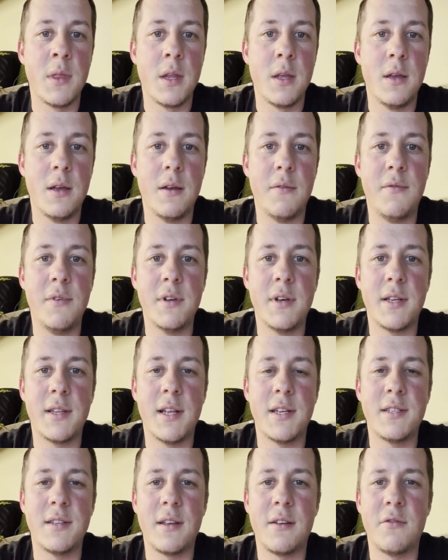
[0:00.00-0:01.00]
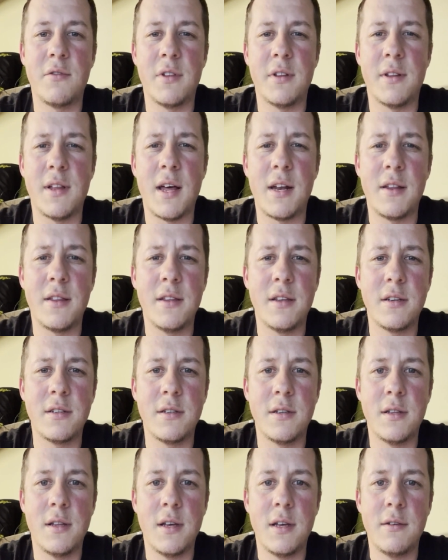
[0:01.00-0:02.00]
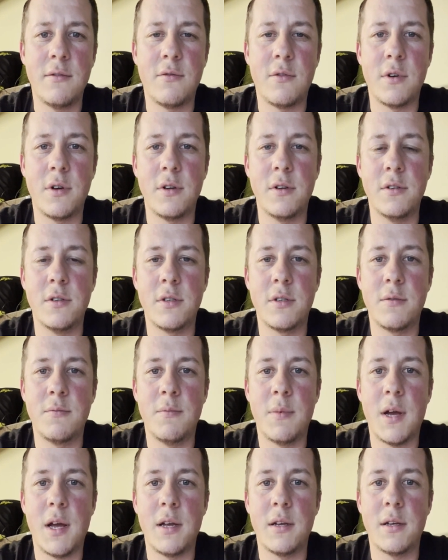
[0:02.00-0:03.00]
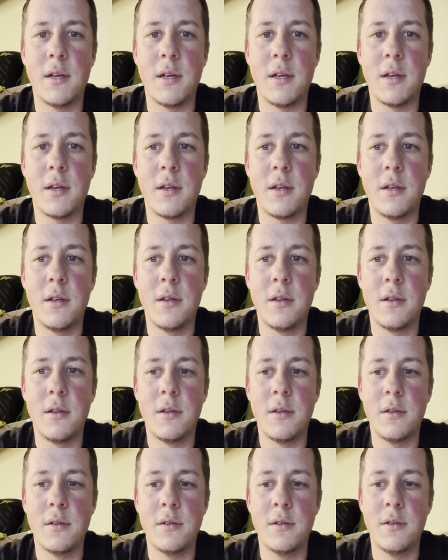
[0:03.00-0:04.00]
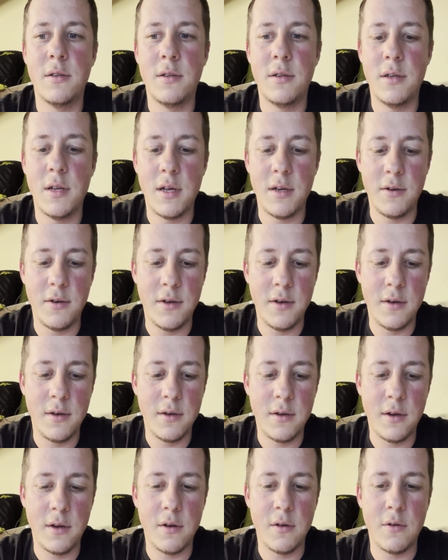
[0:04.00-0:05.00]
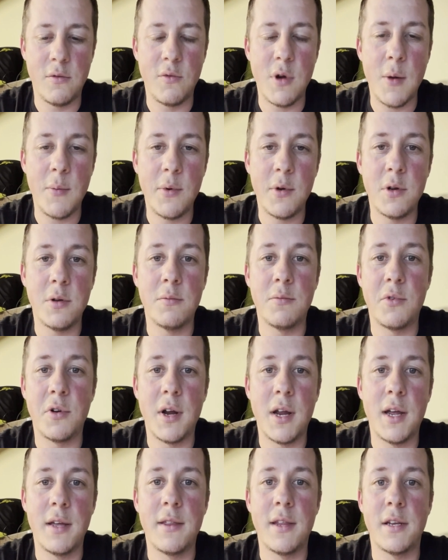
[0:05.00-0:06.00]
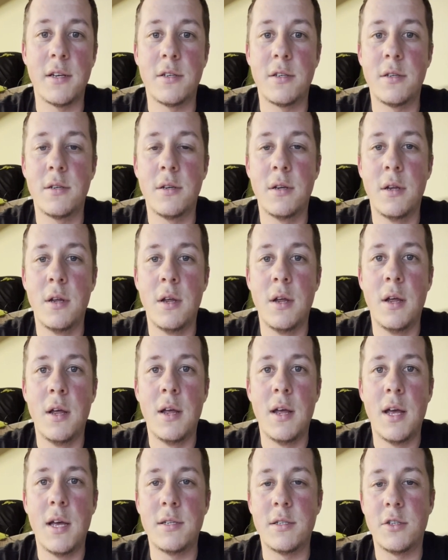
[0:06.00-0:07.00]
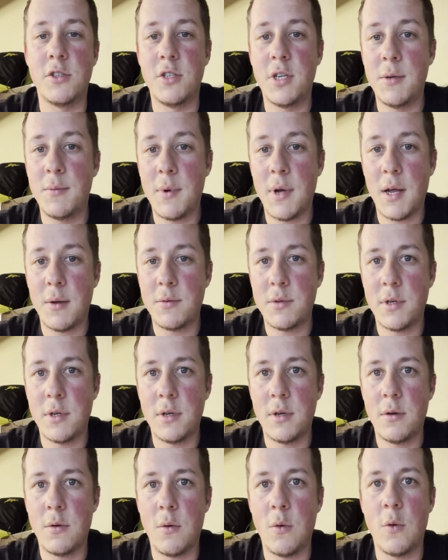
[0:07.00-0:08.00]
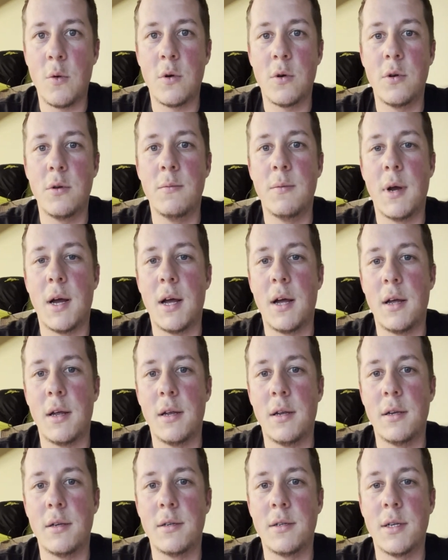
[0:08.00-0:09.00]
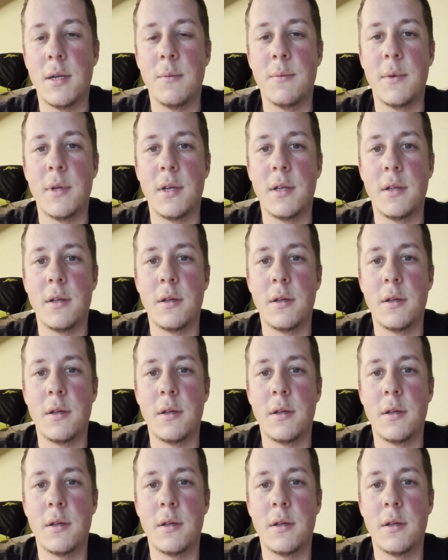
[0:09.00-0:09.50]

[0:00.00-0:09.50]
I feel like that's like with a lot of things in life where you just buy like a reputable brand that's has a cheap option, or you buy something